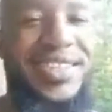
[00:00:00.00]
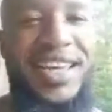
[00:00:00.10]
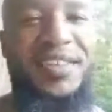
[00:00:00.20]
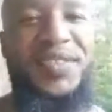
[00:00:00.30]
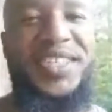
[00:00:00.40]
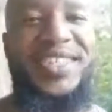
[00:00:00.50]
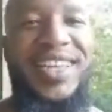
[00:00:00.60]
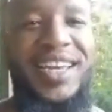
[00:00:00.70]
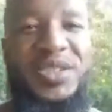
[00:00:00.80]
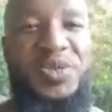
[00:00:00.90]
life is a
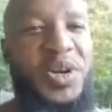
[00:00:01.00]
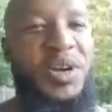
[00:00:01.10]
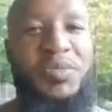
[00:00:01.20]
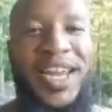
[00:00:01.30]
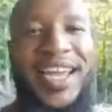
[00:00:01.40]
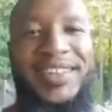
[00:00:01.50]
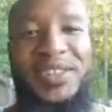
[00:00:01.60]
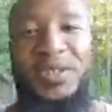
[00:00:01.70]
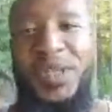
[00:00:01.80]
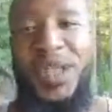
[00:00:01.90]
stage where all the
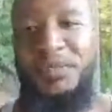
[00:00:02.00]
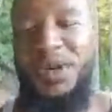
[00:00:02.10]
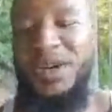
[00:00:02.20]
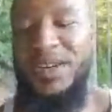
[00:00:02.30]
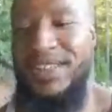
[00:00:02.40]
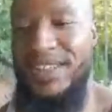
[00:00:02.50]
actors play a part.